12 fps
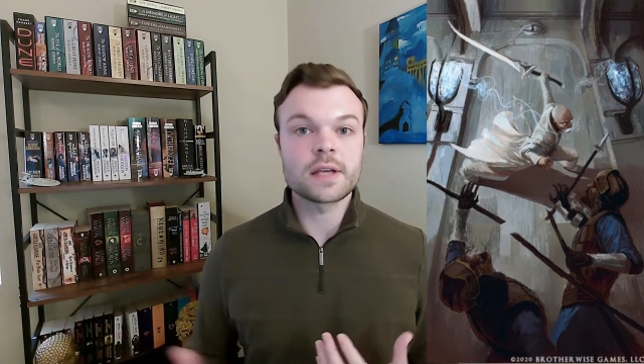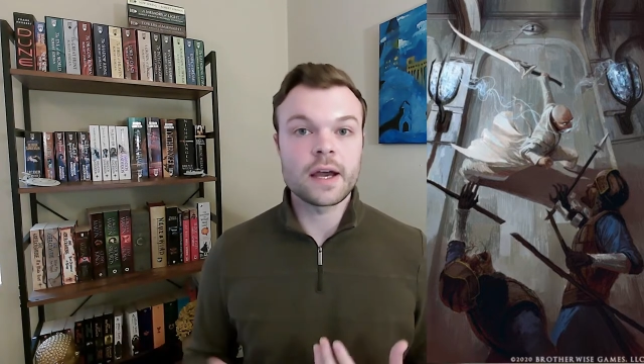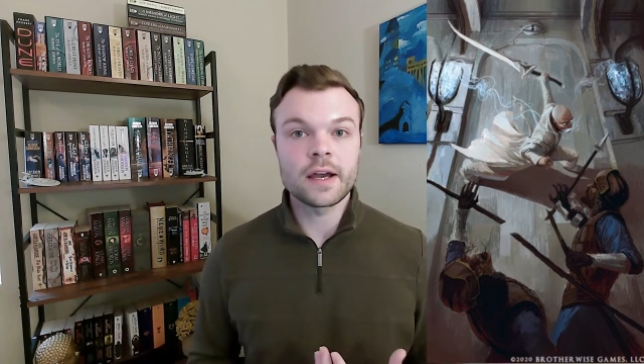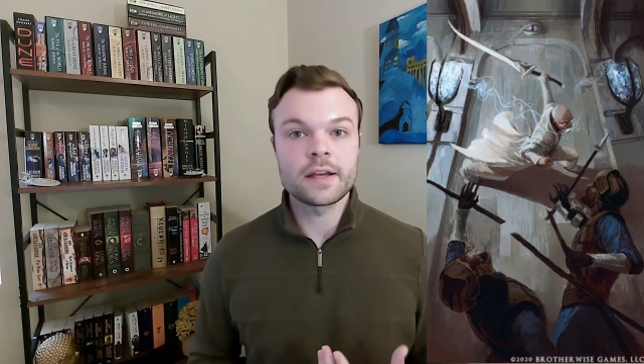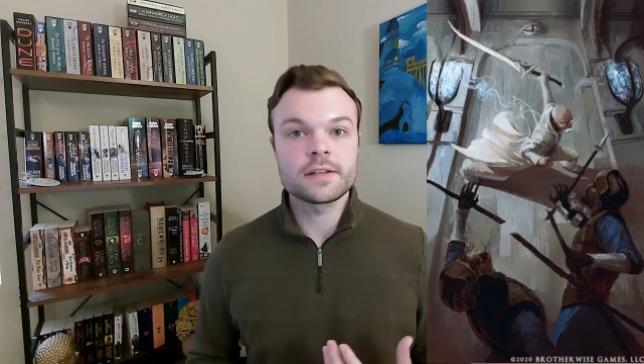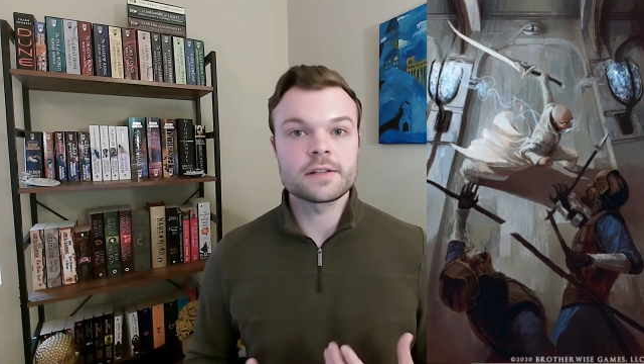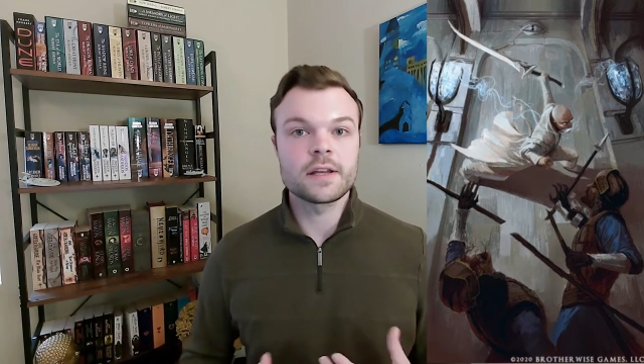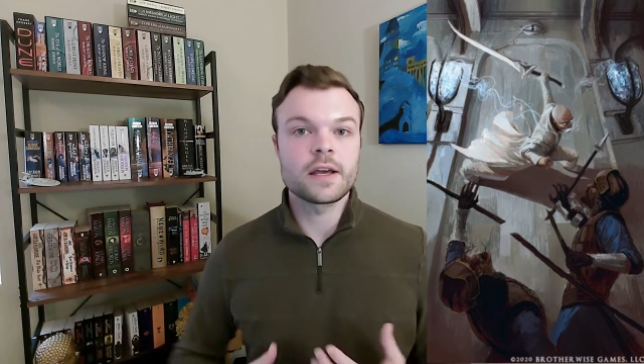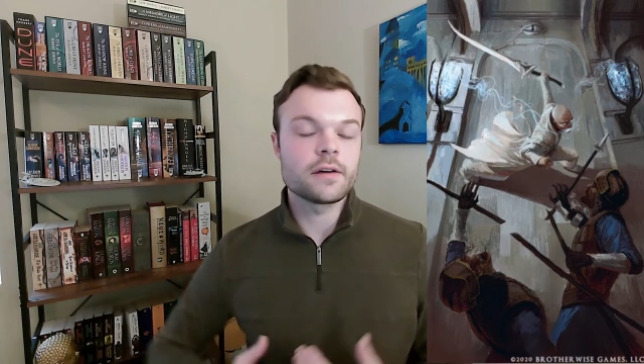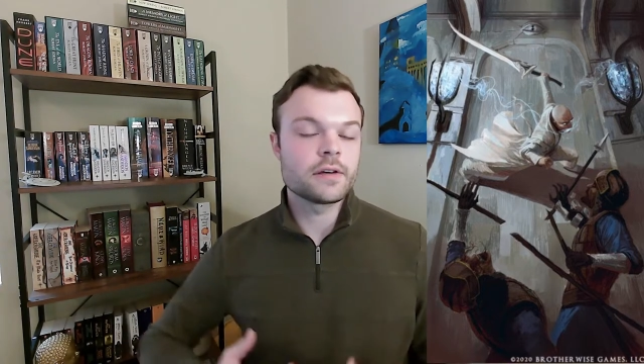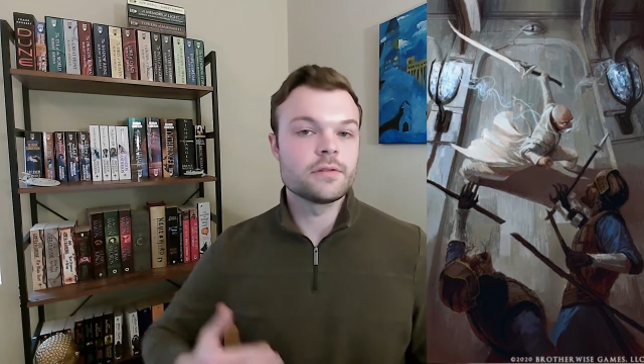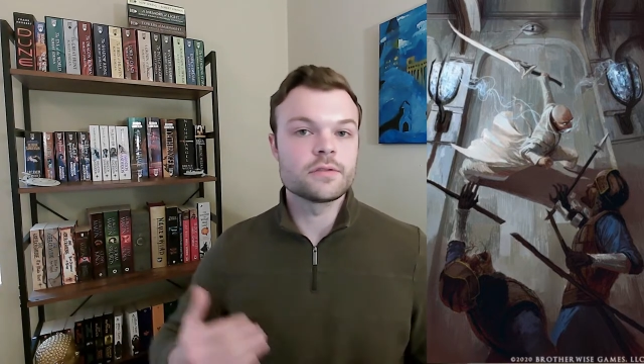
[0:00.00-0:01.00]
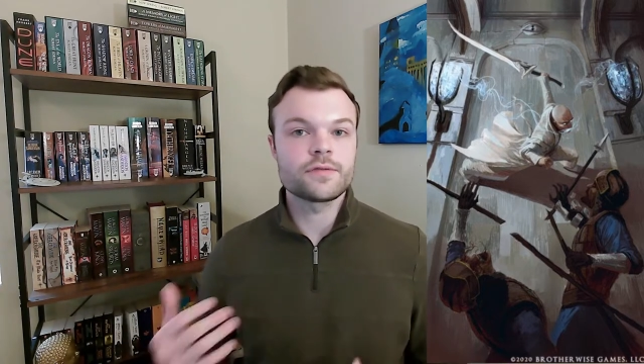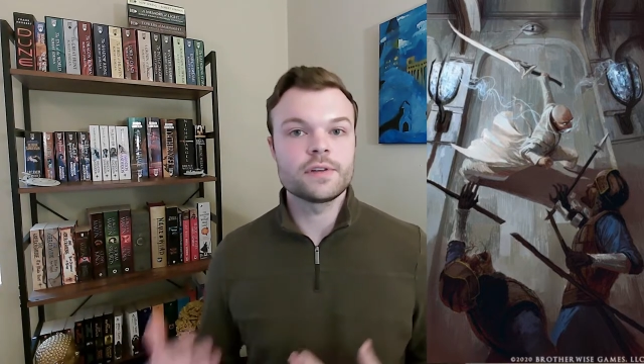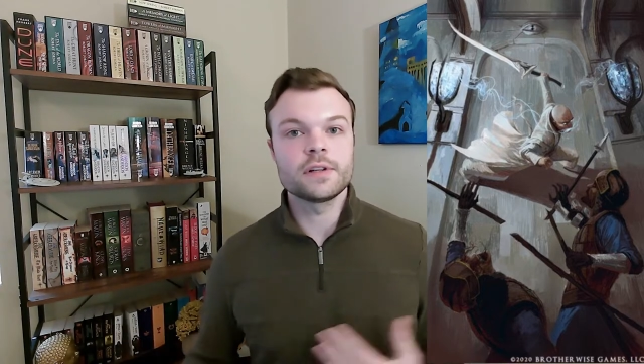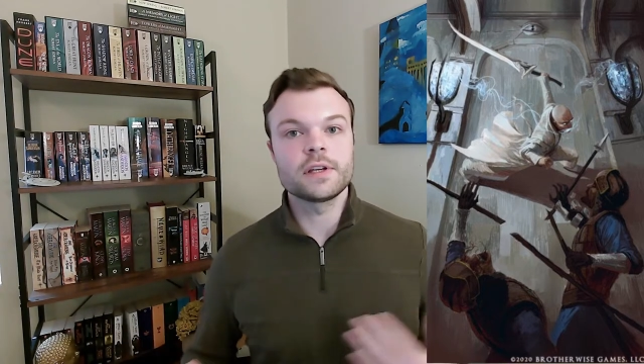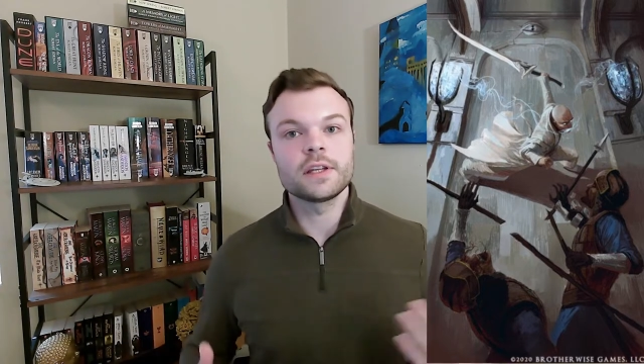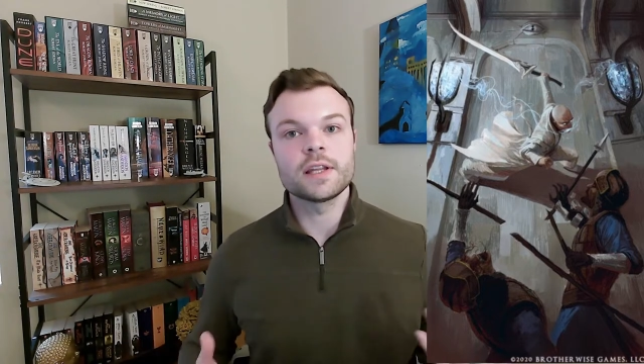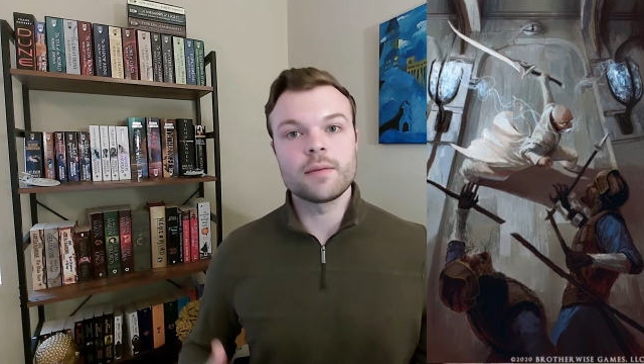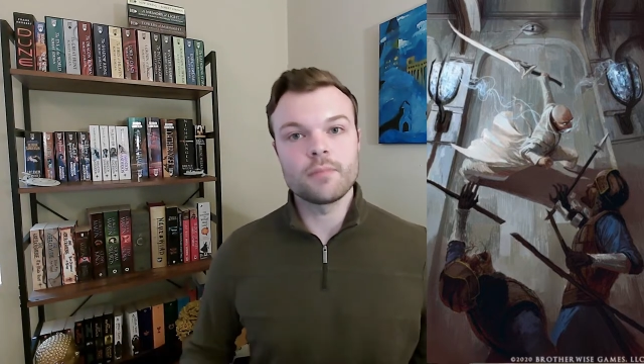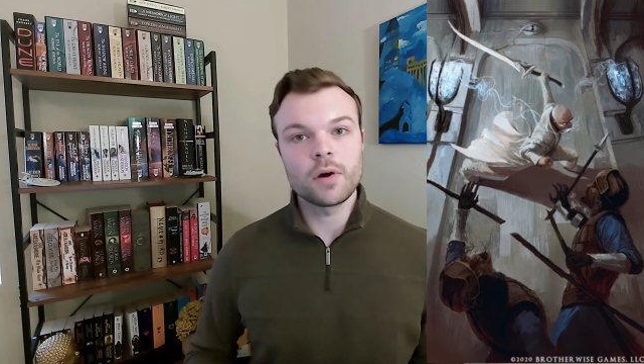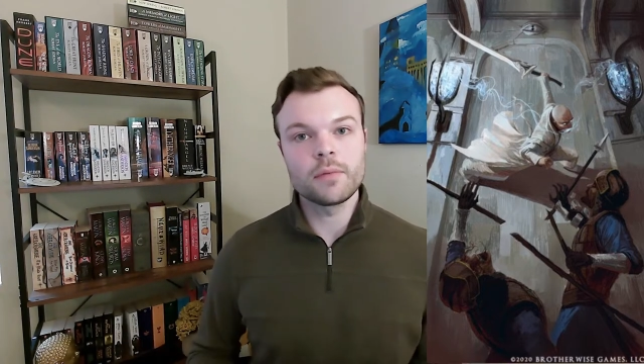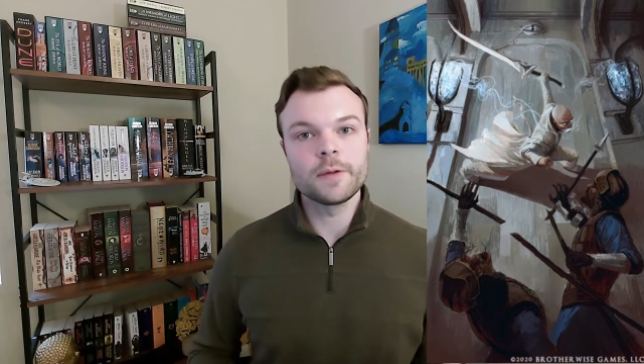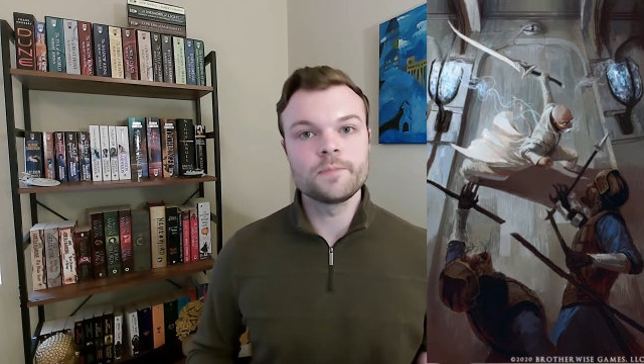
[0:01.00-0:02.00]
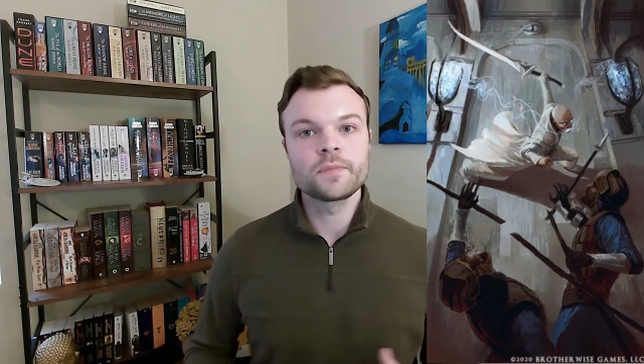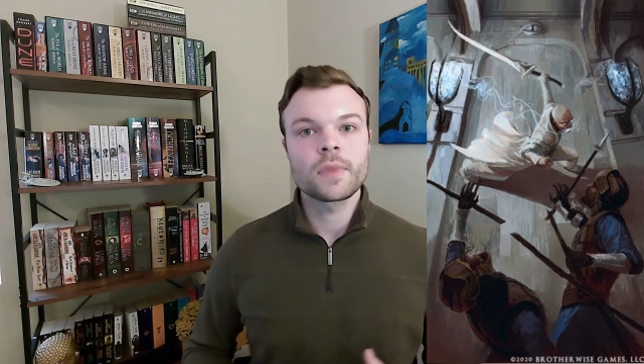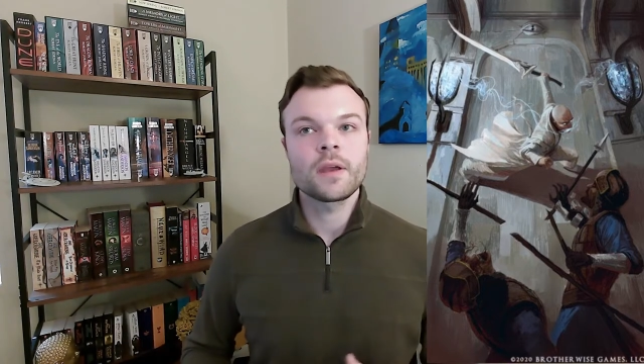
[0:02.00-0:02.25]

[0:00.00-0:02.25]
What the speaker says: eyes and how he was feeling in that moment.